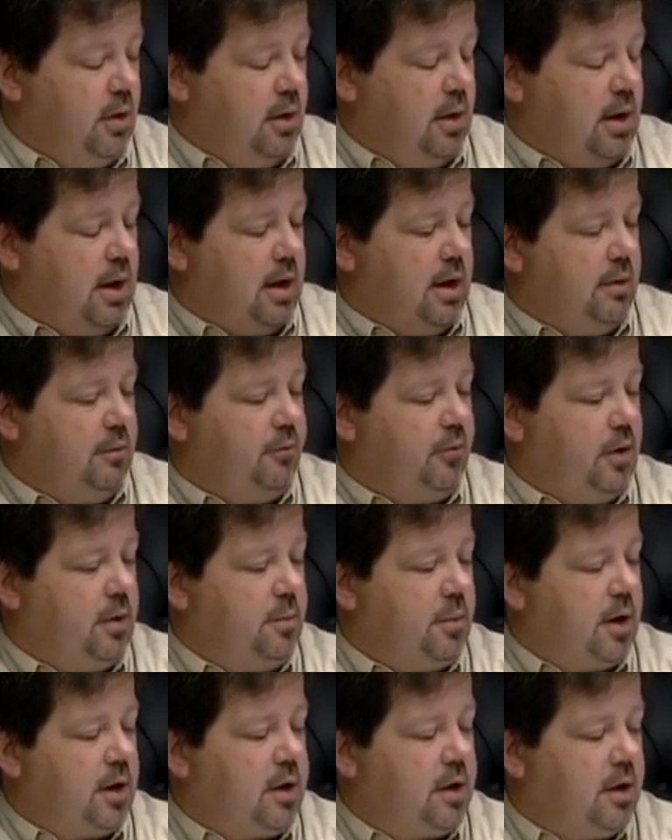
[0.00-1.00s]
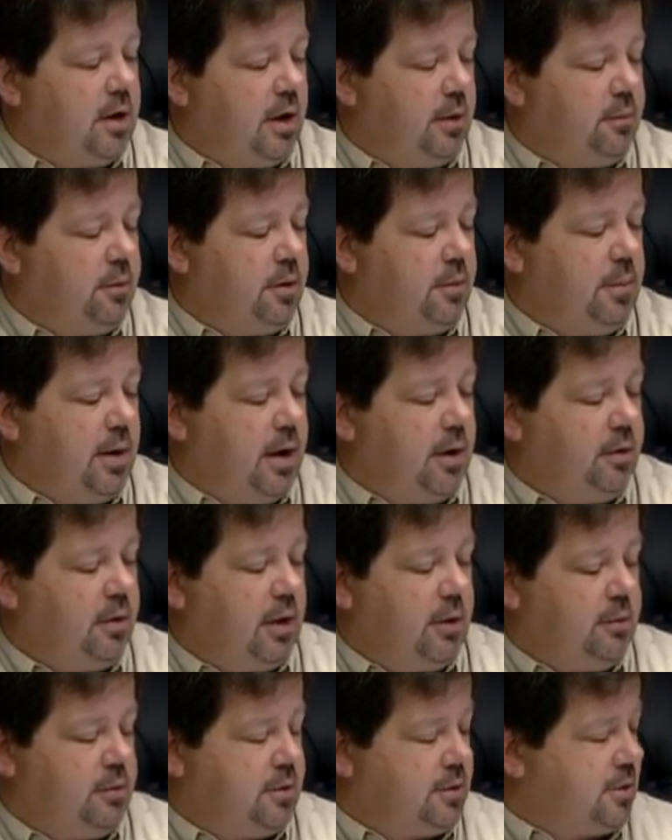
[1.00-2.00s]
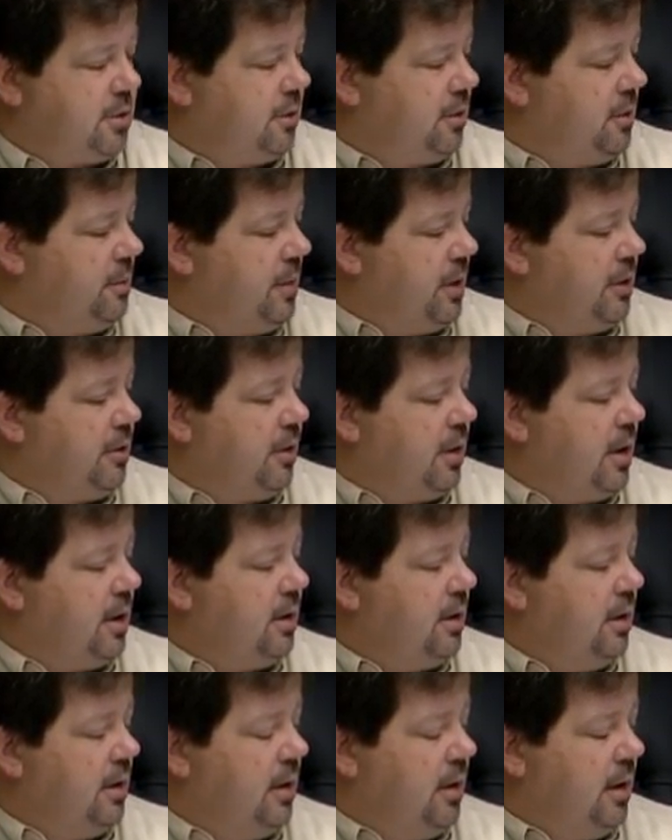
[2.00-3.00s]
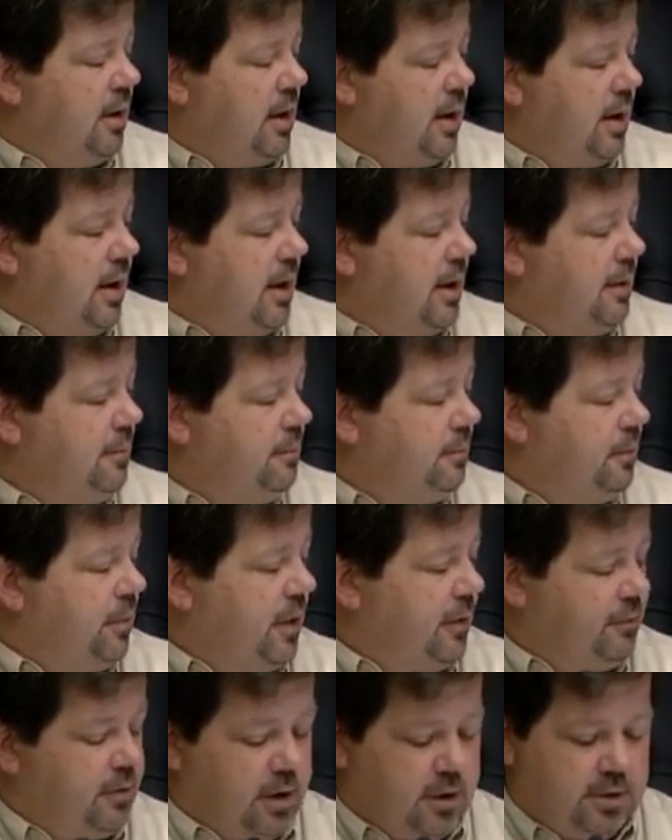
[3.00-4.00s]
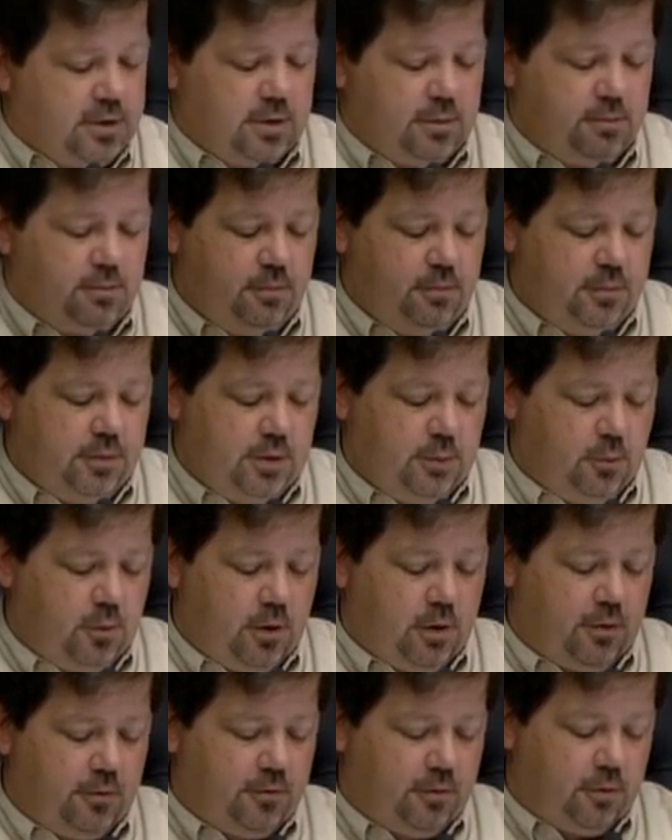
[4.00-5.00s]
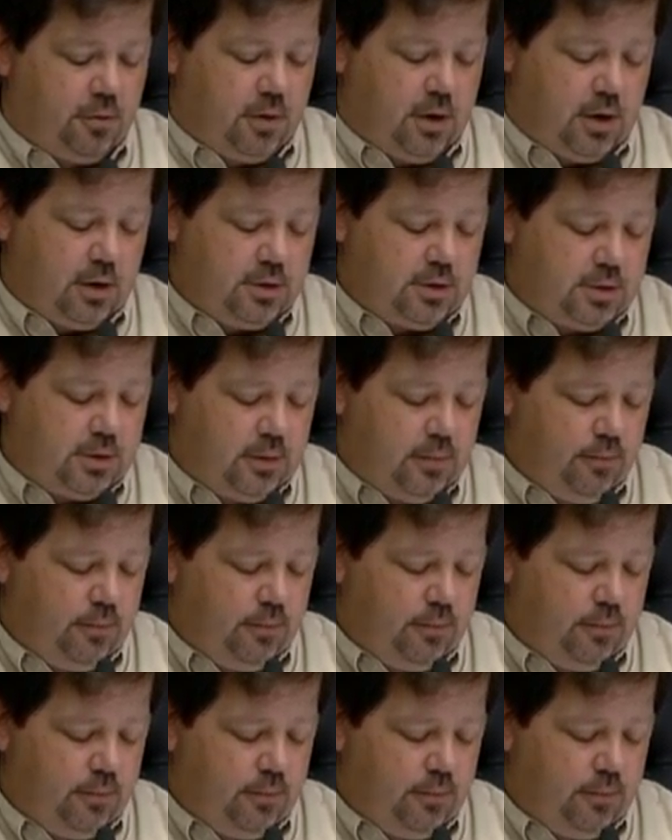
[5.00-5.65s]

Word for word: uh, if anybody can help them out, that would certainly be great. Um, they've done some some wonderful things.